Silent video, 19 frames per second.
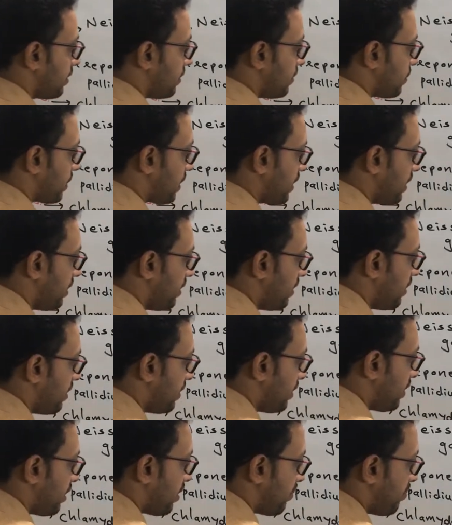
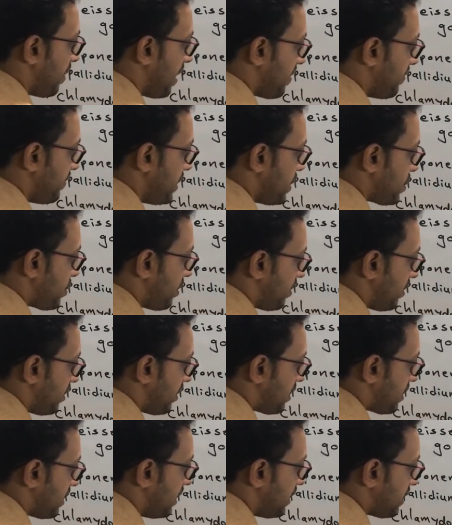Okay, by which
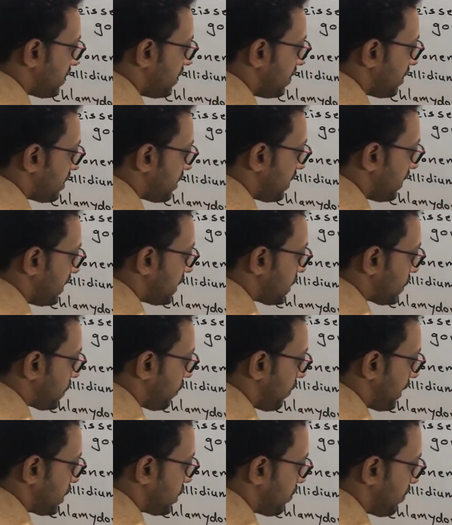this disease is
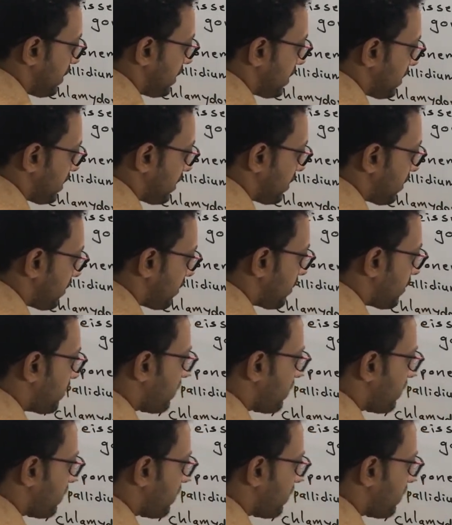transmitted.